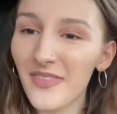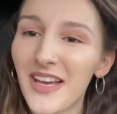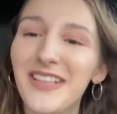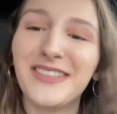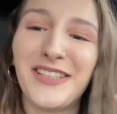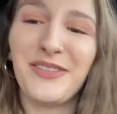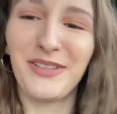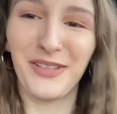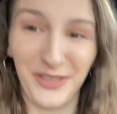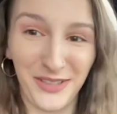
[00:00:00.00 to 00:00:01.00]
to
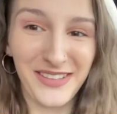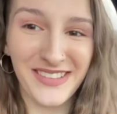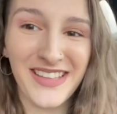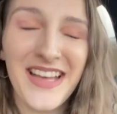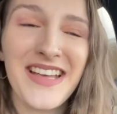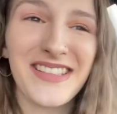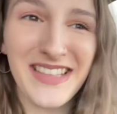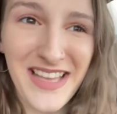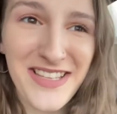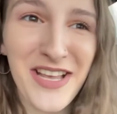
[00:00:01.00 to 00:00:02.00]
the look because
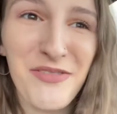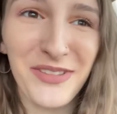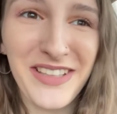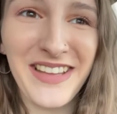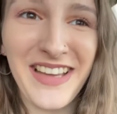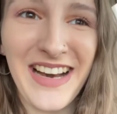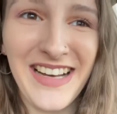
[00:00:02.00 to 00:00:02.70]
that's the only thing I